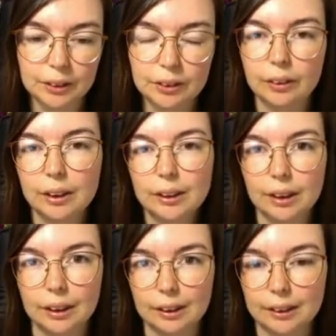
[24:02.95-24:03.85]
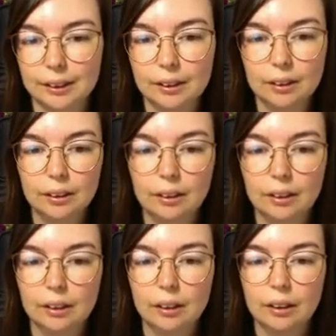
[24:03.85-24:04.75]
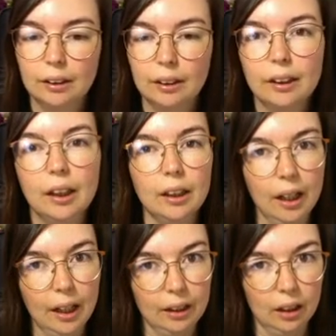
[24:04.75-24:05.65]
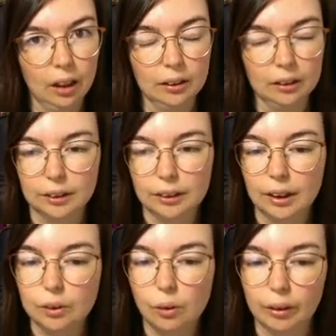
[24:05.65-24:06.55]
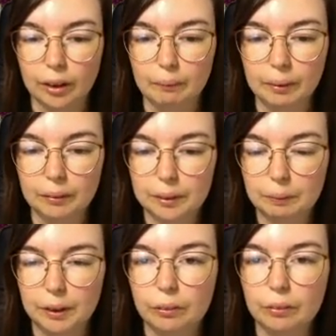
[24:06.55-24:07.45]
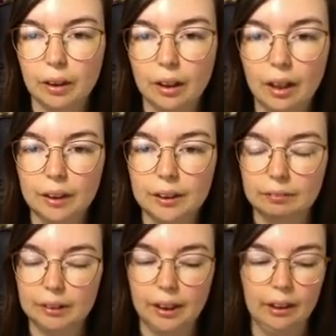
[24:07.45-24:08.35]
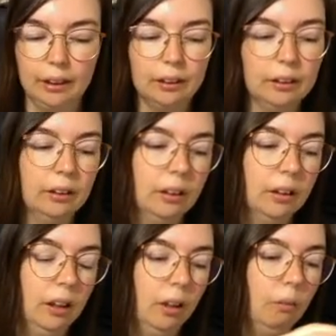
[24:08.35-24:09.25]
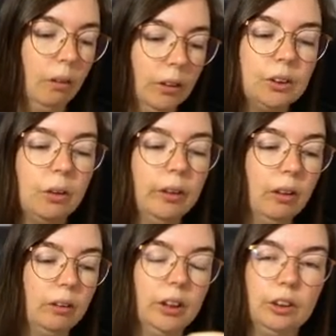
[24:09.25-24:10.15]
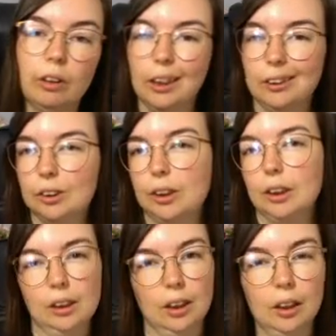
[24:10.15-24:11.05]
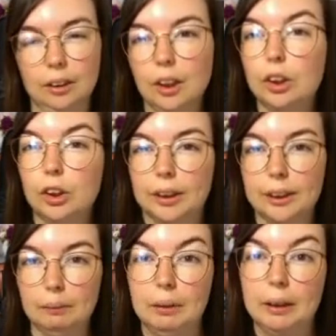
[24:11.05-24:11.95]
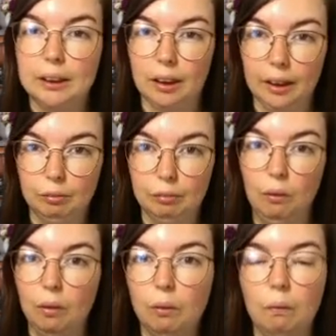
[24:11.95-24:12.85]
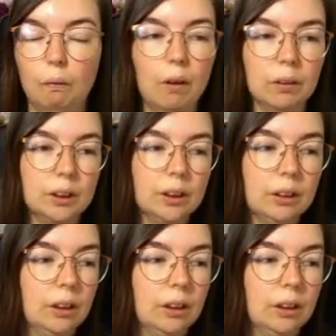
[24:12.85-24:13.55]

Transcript: So this is in England they're talking about, but you can kind of take what's going on in your country and adjust it basically for what